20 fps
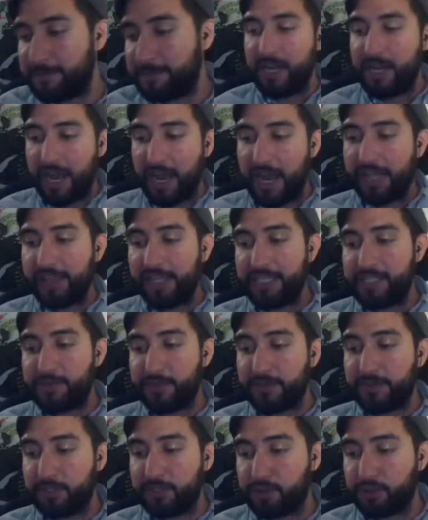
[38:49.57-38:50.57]
Atlas
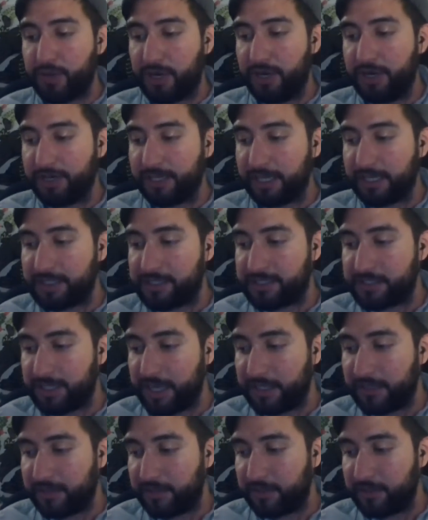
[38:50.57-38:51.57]
with the draw against
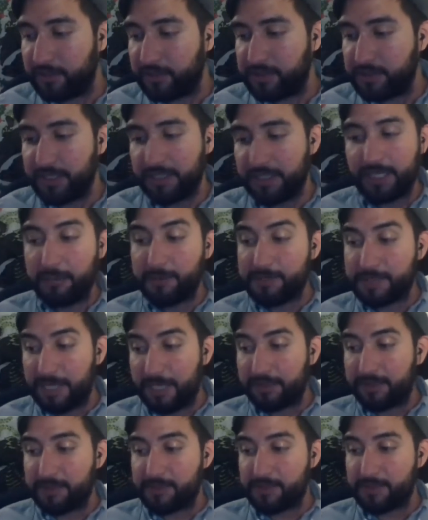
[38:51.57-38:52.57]
Santos.
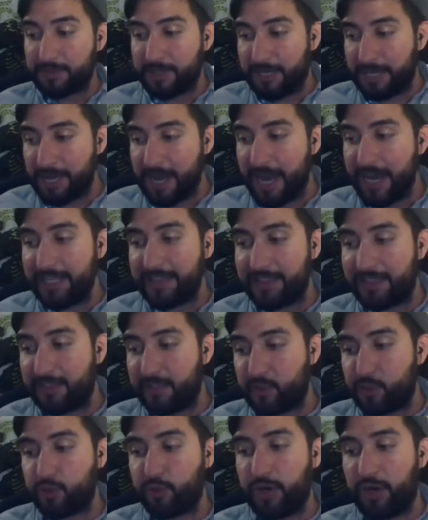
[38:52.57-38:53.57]
Santos' 9th
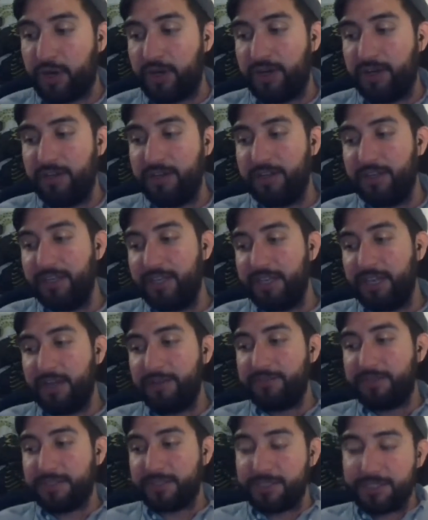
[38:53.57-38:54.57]
draw
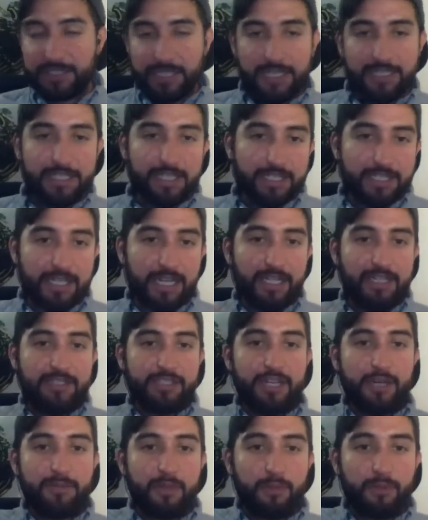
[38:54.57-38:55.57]
of the season. Tell us,
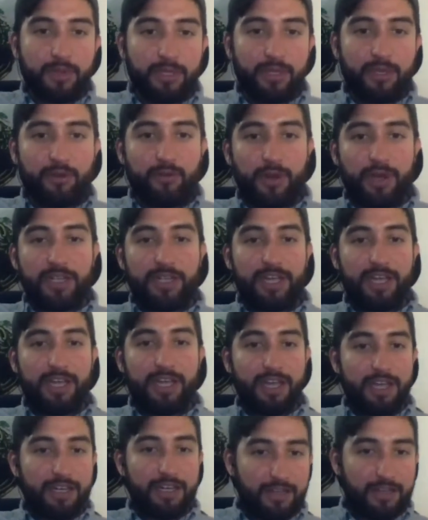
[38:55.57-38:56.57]
Tom, you were there in
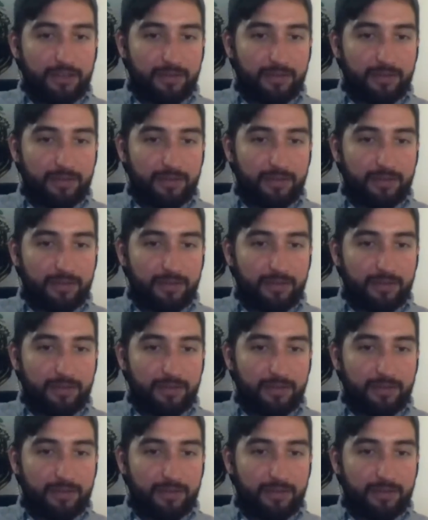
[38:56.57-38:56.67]
Guadalajara.